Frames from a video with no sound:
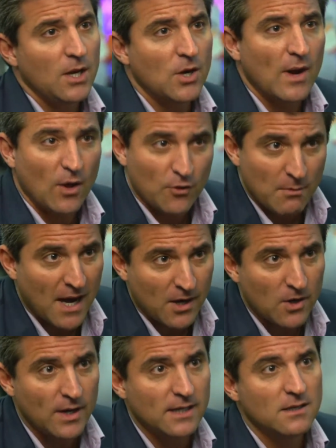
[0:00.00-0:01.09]
health
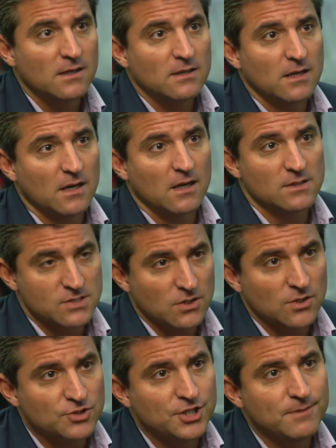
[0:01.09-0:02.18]
monitoring
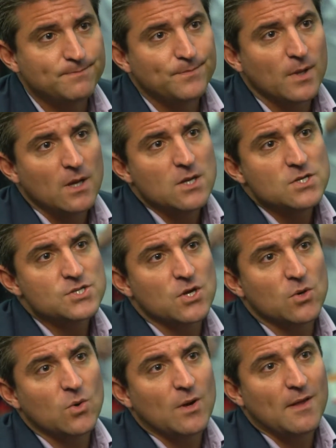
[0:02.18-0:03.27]
solution.
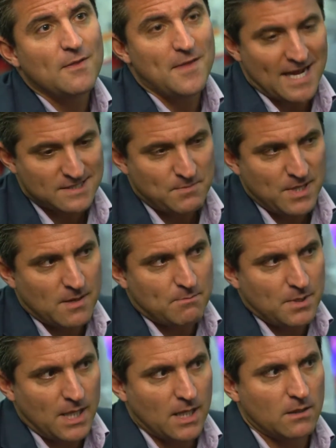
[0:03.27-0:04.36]
So that's been a
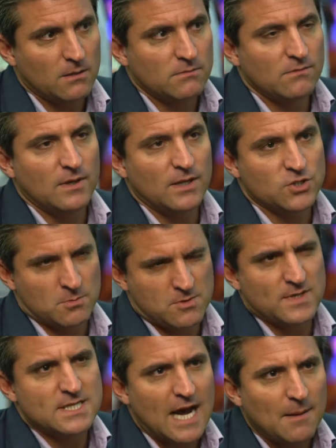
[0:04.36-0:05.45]
big, in terms of
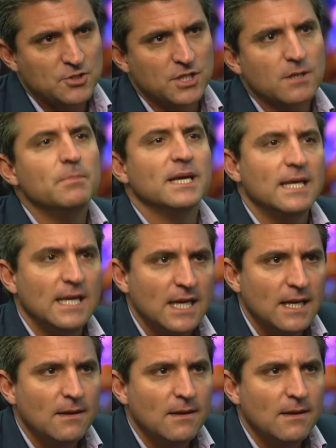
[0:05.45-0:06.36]
adoption, a big key.